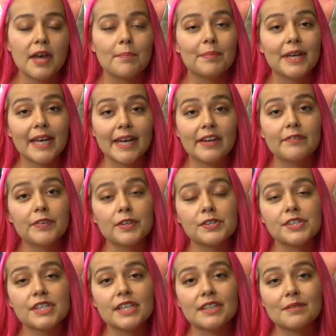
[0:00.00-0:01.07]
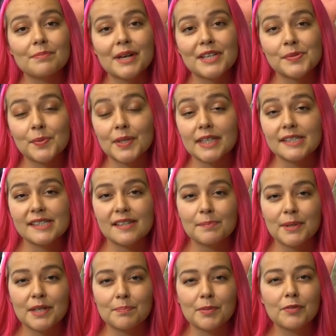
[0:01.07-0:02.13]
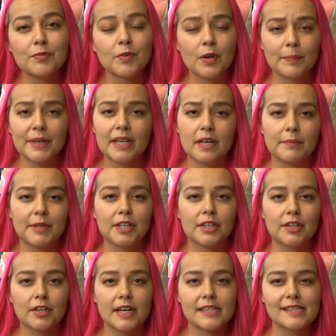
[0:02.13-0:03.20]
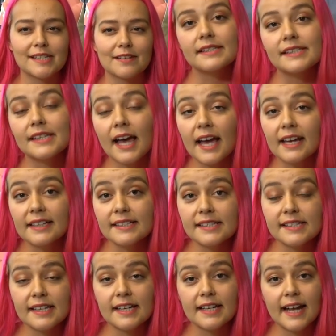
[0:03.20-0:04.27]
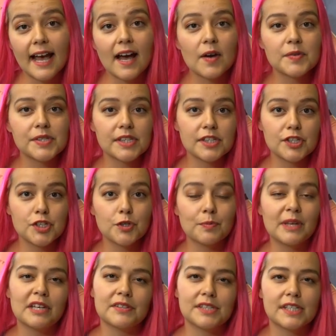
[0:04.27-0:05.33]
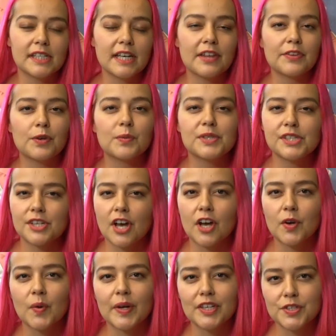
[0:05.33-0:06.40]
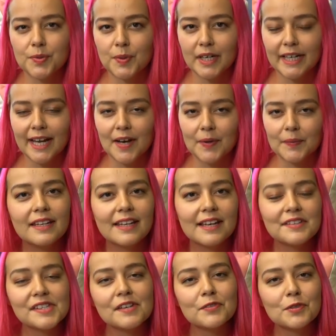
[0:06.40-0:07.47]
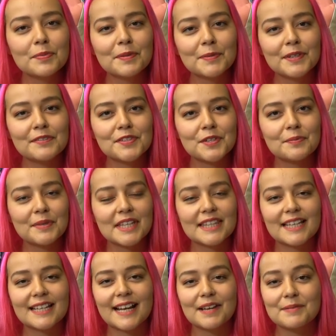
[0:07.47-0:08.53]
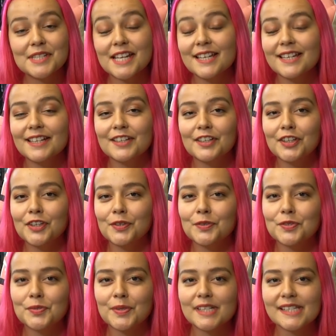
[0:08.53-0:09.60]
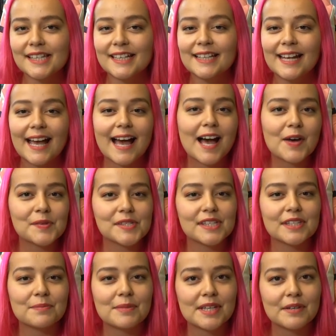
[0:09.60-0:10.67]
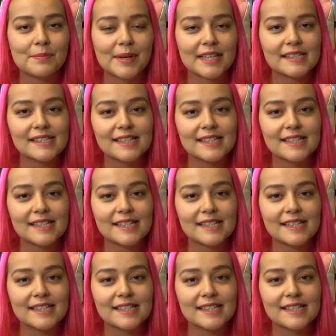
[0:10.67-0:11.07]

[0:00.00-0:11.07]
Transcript: behaviors that the mice would exhibit before becoming aggressive. Signs that housing the two males together was not going to work out. Now several people have told me that I'm taking a huge risk in housing the male mice